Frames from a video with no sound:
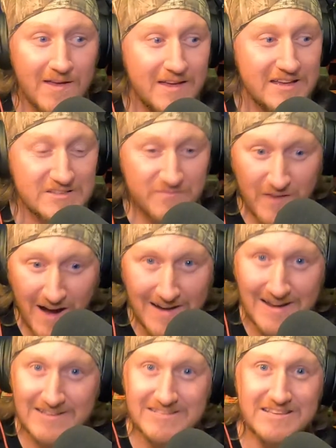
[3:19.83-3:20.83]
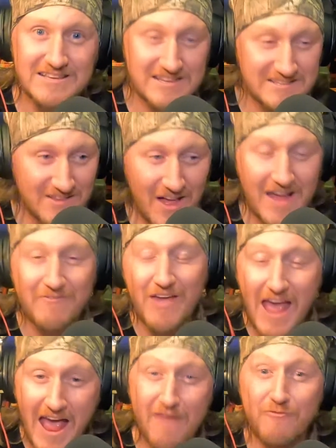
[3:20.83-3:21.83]
His finances, his life,
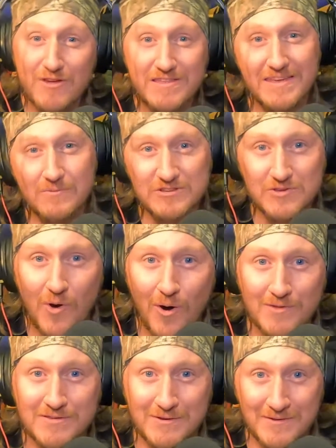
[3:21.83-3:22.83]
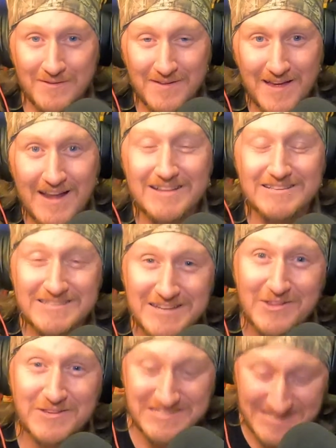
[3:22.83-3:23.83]
everything was altered. And it
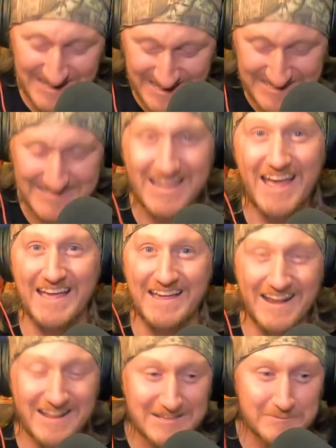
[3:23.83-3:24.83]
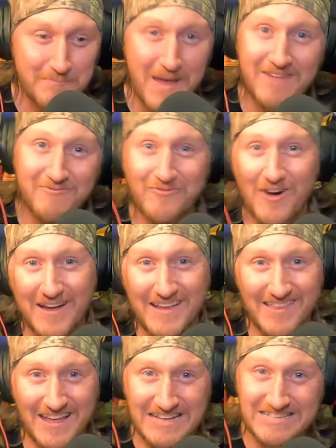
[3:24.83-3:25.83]
still is to this day. And it's been
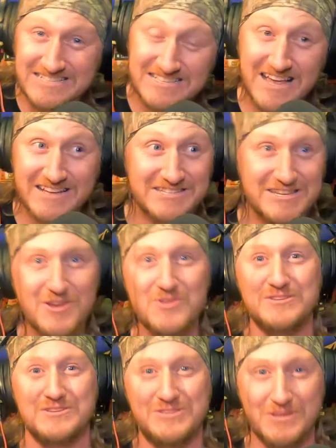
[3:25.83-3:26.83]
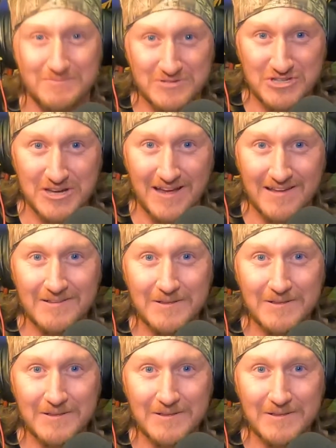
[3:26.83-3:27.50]
fucking 6 years of some shit.